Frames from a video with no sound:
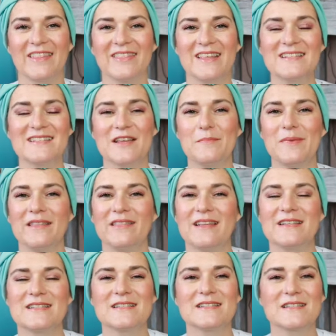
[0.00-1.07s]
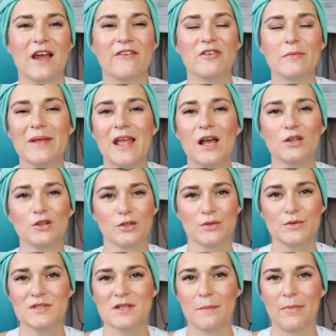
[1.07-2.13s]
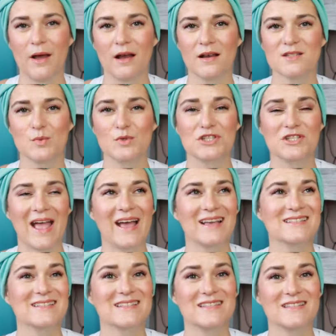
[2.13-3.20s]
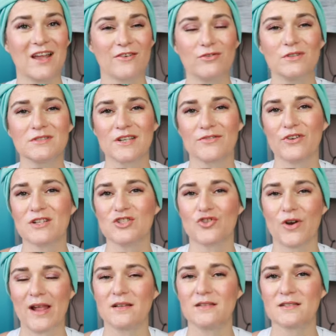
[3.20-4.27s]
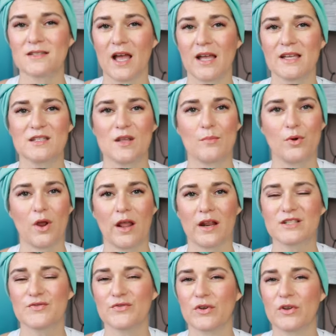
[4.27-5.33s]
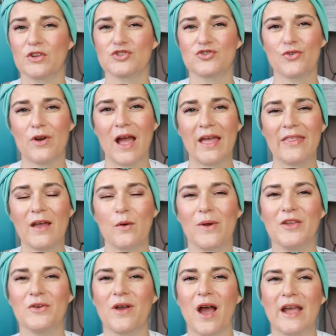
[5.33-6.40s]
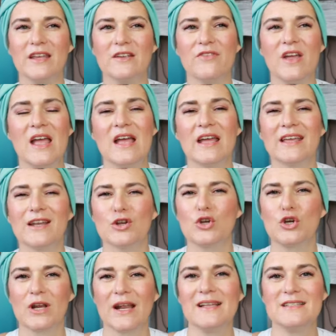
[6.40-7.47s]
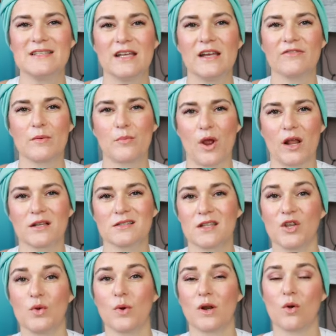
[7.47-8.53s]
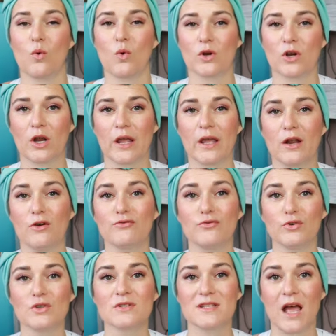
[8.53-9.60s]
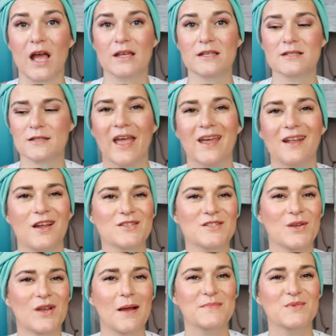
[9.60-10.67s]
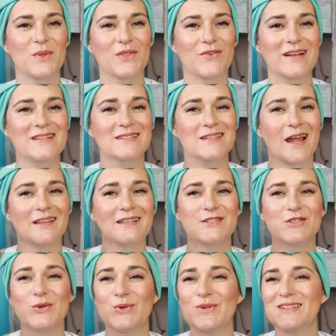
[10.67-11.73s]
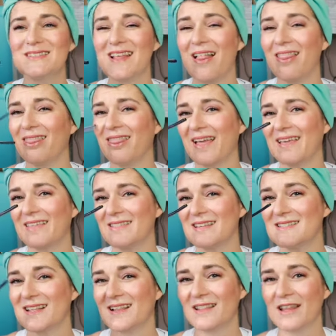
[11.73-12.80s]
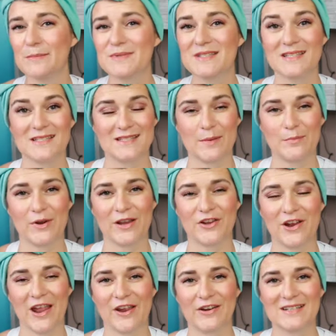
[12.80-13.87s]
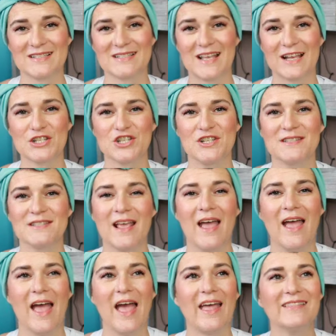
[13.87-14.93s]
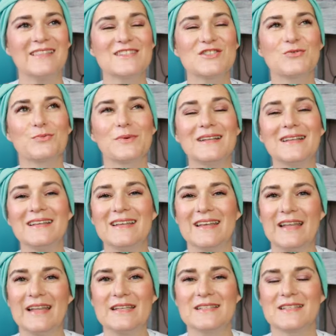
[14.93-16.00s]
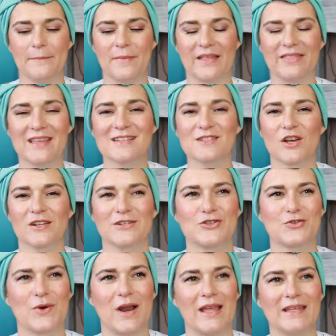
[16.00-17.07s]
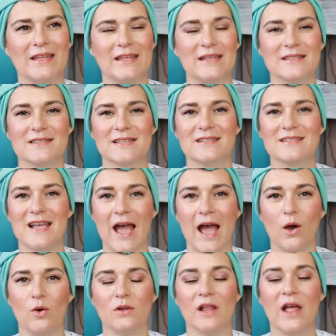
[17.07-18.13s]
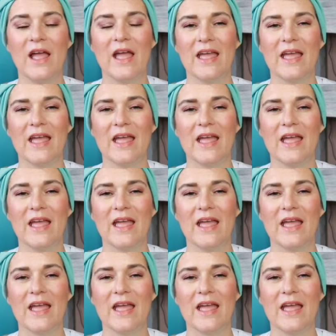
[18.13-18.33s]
They sent me the Discover Me Loose box, which has several different trial size products for you to try. That way you kind of get a good idea of the products that you want to order in a full size. It also comes with great styling tools like these clips to separate your hair into sections and this really neat, I think it's called a dry ease towel.